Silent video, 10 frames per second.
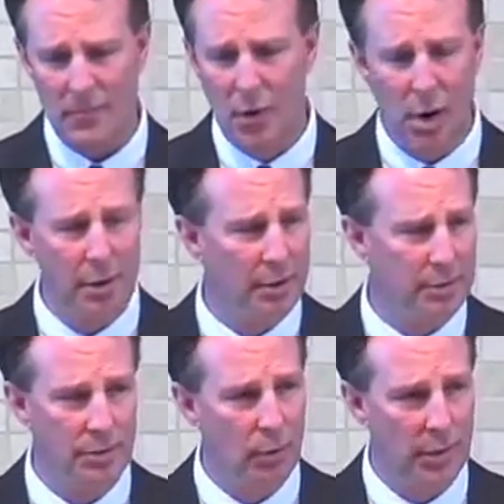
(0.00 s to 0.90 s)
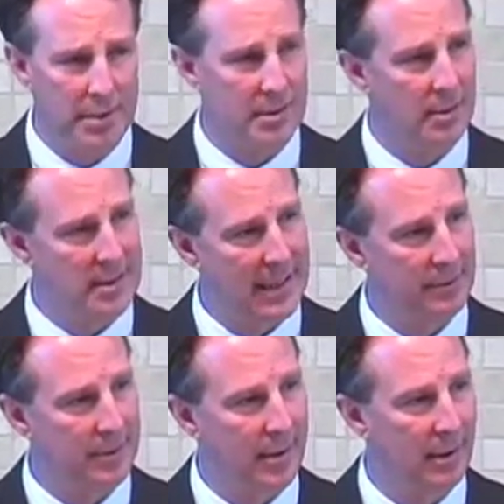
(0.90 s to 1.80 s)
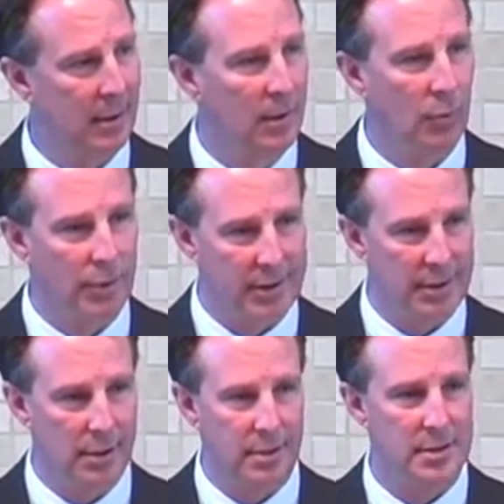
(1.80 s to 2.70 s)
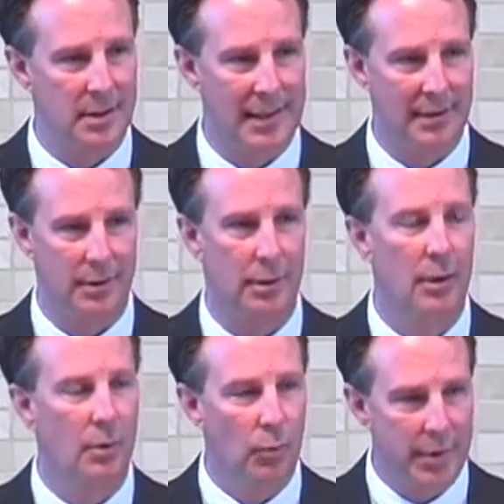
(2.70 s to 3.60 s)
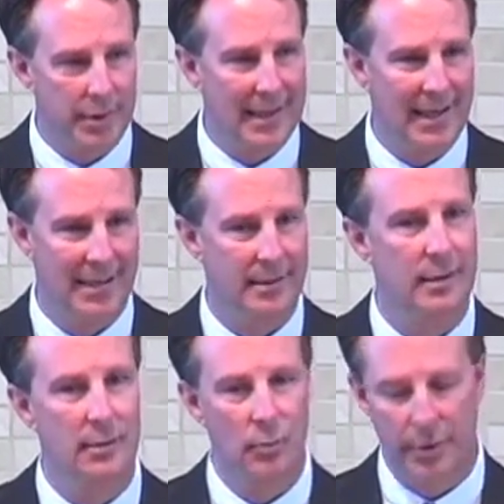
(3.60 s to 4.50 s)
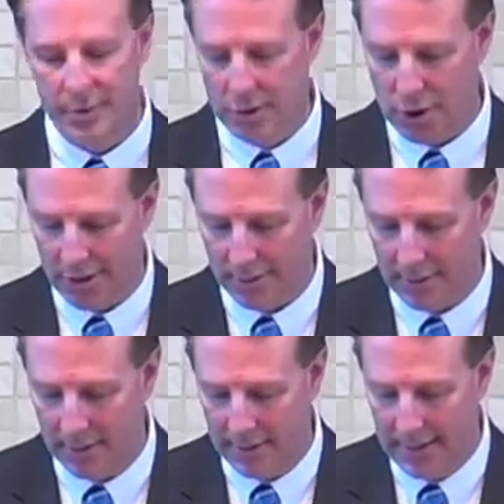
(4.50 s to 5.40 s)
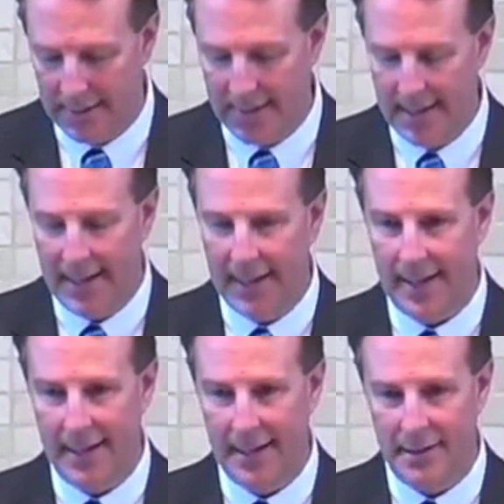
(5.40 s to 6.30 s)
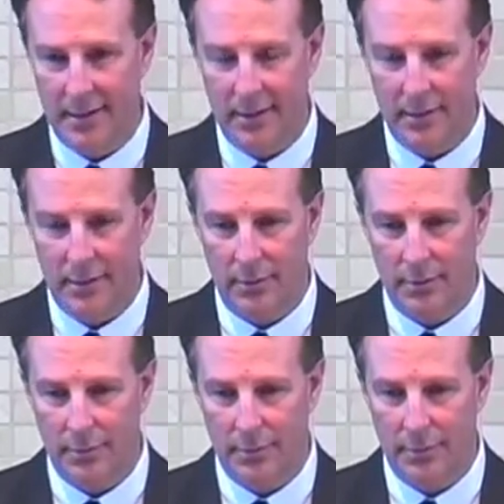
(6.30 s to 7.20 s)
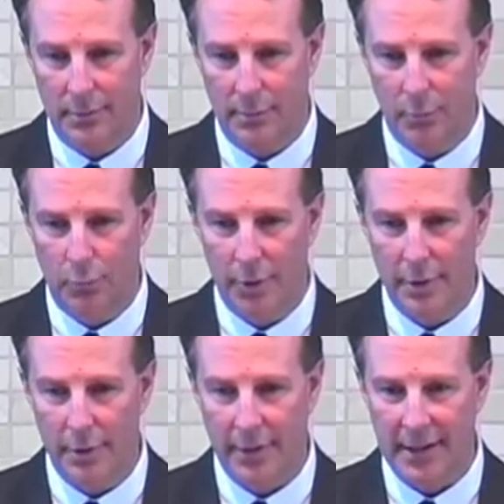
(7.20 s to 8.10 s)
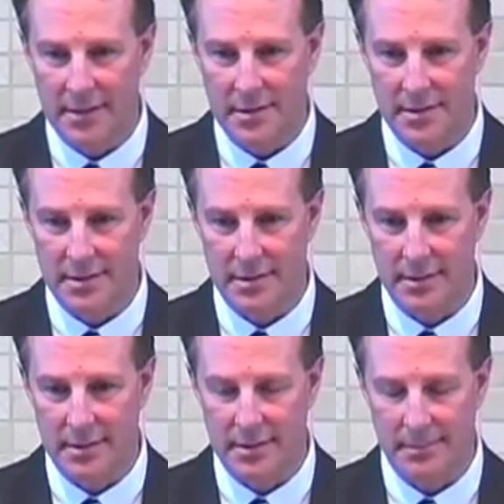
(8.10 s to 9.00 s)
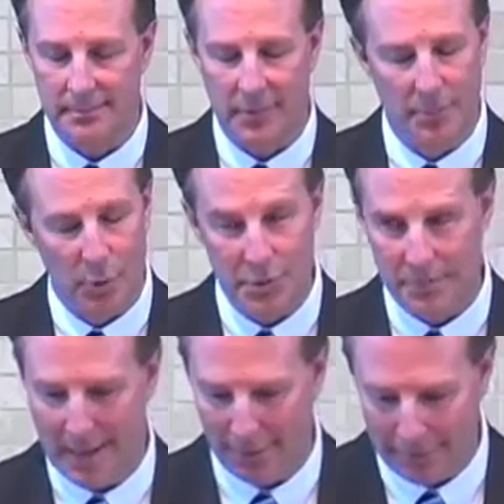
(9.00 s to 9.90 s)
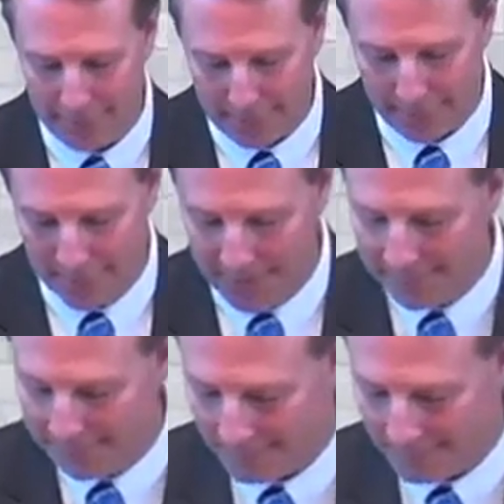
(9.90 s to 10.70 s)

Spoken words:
all the other noise that is out there. We're here together with God, with each other. And one of the things that's the most powerful for me